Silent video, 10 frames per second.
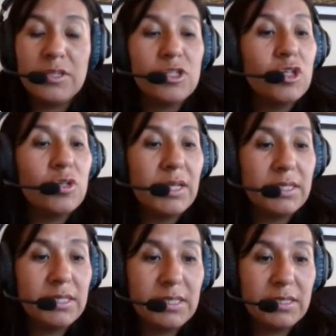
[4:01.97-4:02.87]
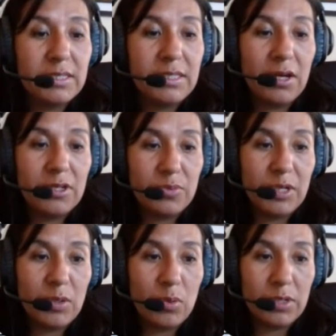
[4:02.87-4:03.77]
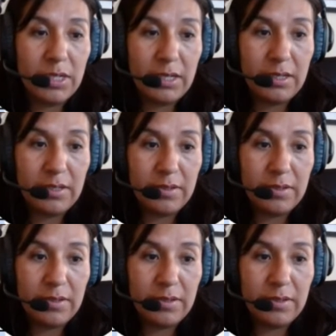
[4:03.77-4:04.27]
students start recording.